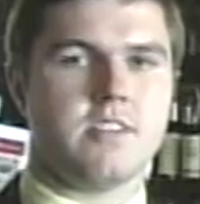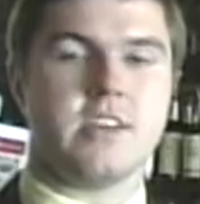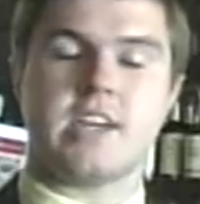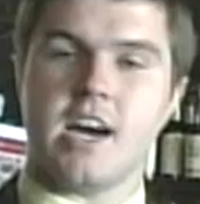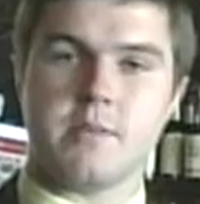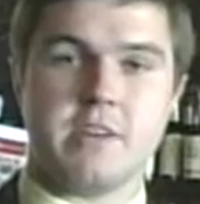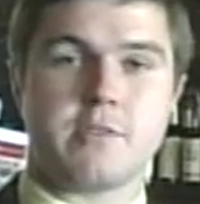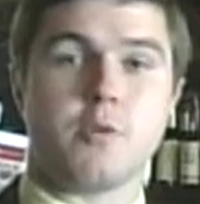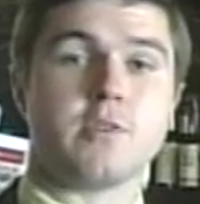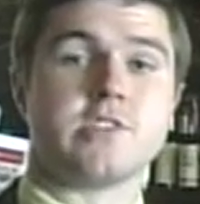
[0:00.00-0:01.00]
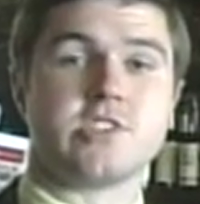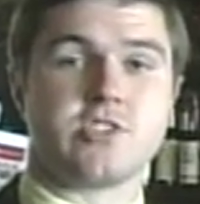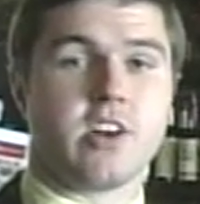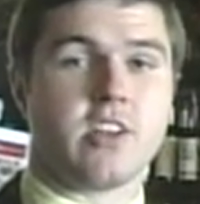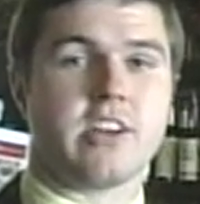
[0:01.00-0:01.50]
The economy, of course, is
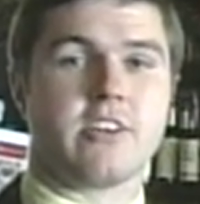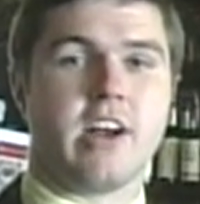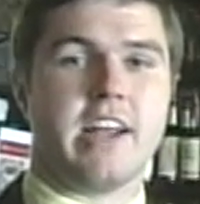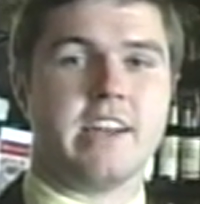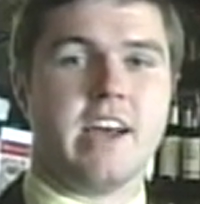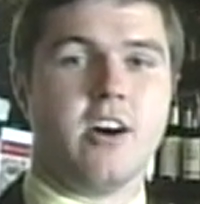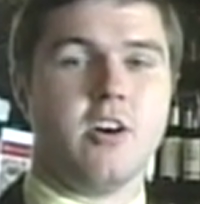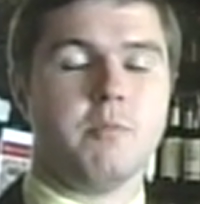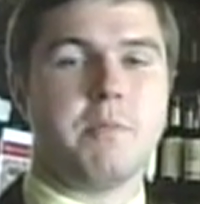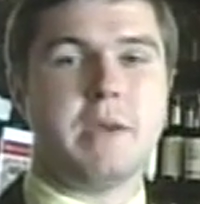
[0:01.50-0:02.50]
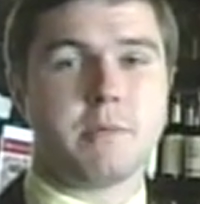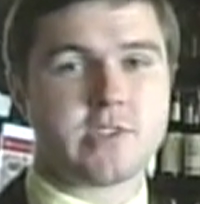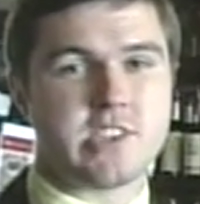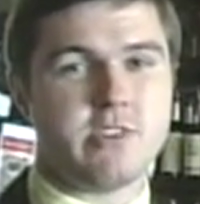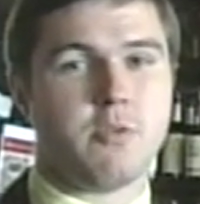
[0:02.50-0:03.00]
struggling right now, but people
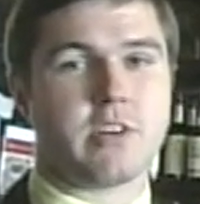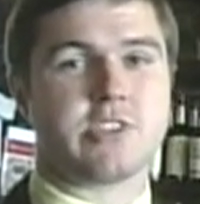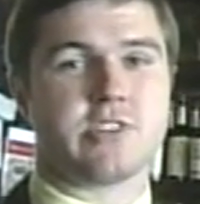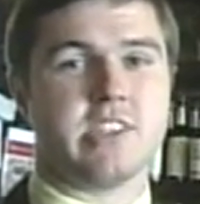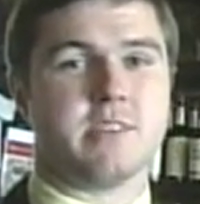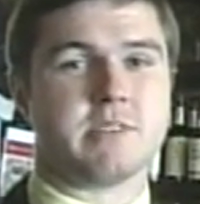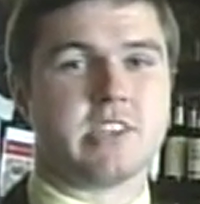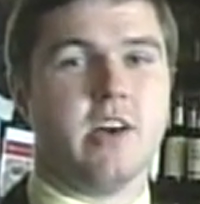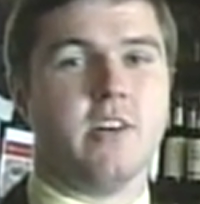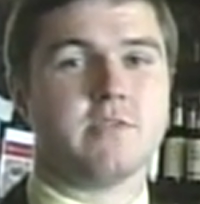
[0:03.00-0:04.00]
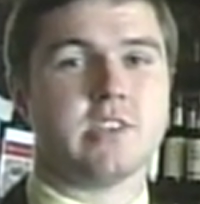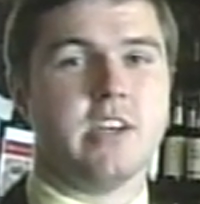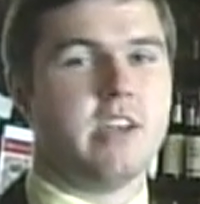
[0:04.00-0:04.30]
still want to treat themselves.